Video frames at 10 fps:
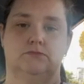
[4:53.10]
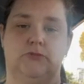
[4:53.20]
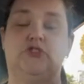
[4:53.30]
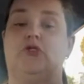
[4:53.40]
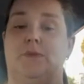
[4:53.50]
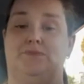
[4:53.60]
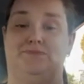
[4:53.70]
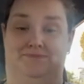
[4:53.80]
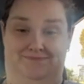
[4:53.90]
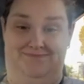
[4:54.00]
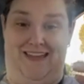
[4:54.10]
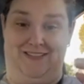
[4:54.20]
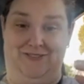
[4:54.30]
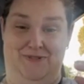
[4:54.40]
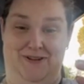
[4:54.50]
strip.
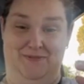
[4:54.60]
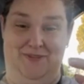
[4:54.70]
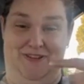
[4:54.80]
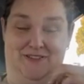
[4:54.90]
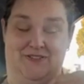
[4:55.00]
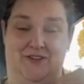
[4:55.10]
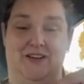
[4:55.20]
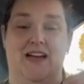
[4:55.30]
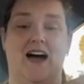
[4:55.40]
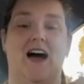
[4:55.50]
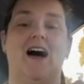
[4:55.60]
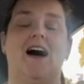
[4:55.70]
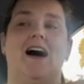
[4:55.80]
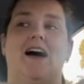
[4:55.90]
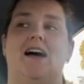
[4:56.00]
That's the word I'm looking for.
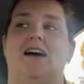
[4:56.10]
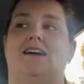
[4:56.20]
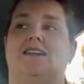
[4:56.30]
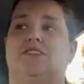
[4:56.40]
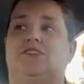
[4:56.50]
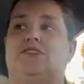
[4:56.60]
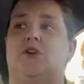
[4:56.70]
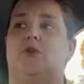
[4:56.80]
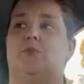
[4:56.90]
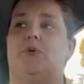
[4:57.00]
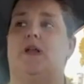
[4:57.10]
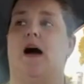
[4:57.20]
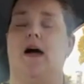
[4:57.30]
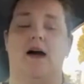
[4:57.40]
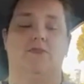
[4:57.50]
And so, but
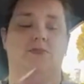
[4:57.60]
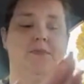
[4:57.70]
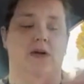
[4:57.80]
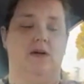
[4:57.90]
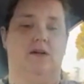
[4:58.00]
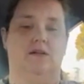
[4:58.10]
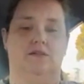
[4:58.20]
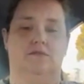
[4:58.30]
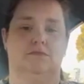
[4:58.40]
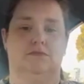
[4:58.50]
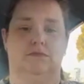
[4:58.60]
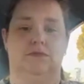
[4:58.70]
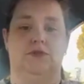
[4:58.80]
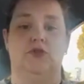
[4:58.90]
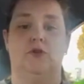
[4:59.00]
I have to make
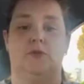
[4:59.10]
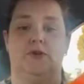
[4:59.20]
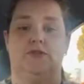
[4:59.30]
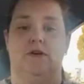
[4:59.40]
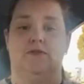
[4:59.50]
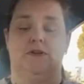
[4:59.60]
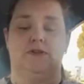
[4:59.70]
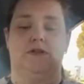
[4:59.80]
numerous of these,